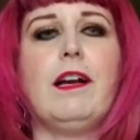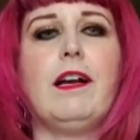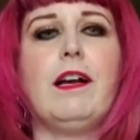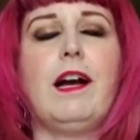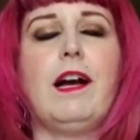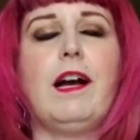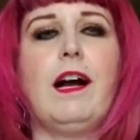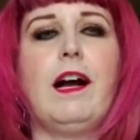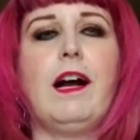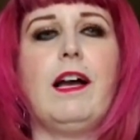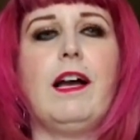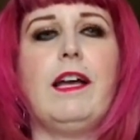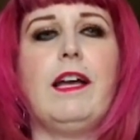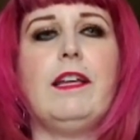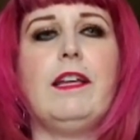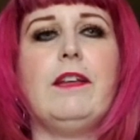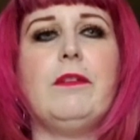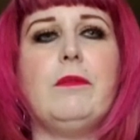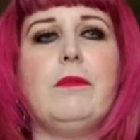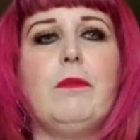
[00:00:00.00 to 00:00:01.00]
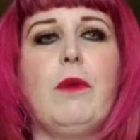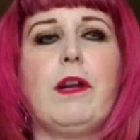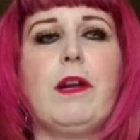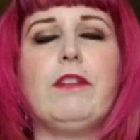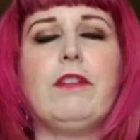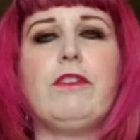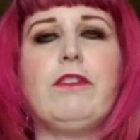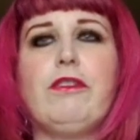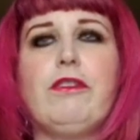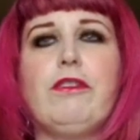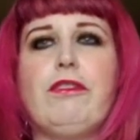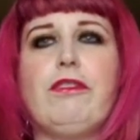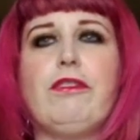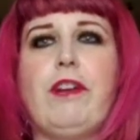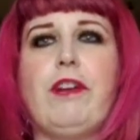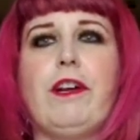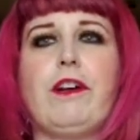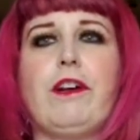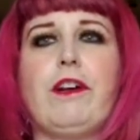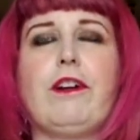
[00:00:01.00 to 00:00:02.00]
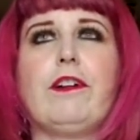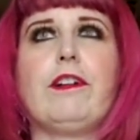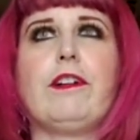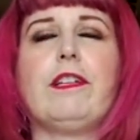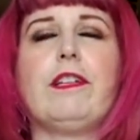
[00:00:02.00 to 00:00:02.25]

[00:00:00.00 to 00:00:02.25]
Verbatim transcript: I wanted to share